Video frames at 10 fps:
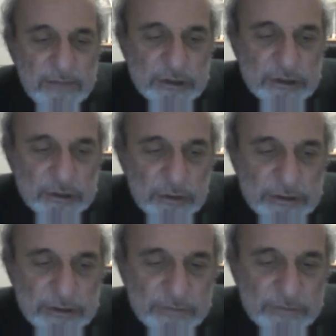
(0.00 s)
saw
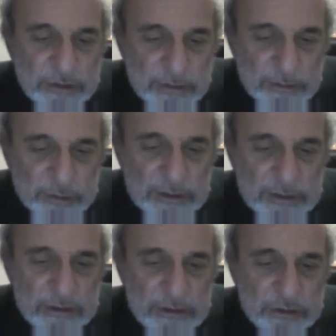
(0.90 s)
a division
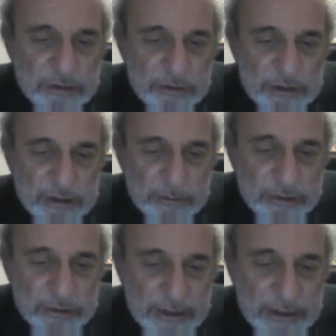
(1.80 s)
between Judaism and
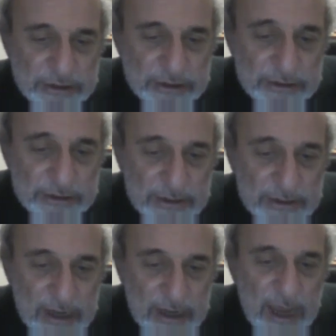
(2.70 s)
Christianity.
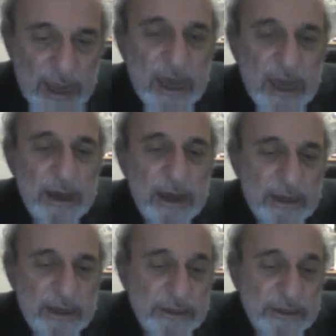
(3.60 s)
Mm-hmm.
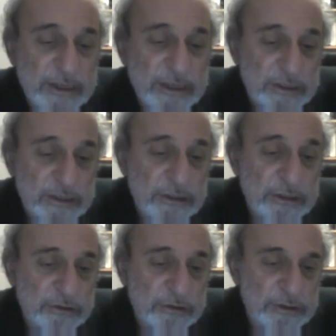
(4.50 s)
And he says
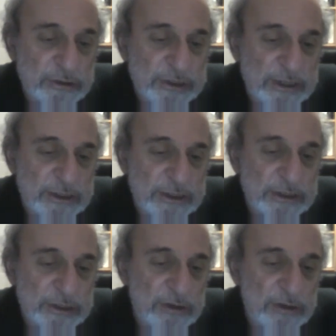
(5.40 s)
Christianity is
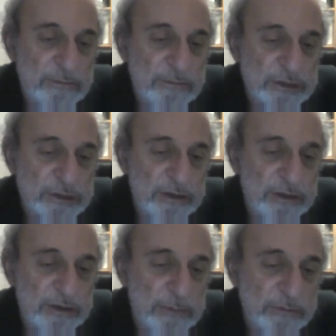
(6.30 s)
the great missionary
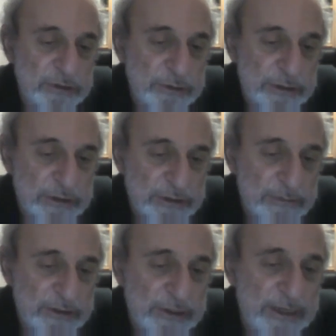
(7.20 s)
arm of Judaism.
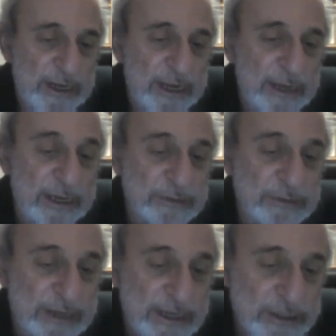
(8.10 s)
It comes
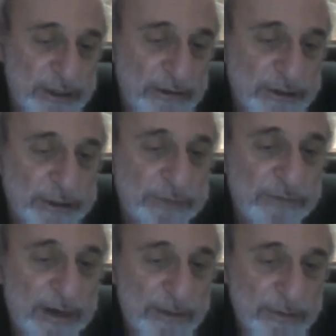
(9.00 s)
later. It's a
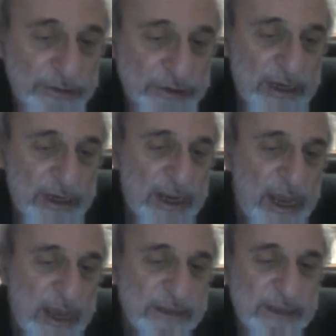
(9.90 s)
development.
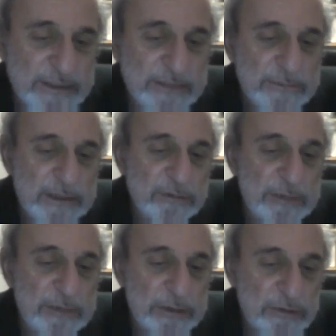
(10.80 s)
It didn't mean he was
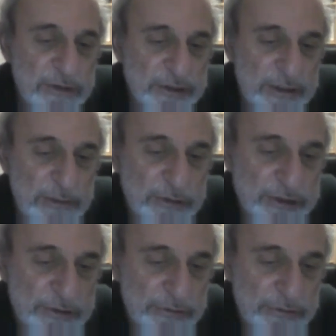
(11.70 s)
going to be a Christian. He was still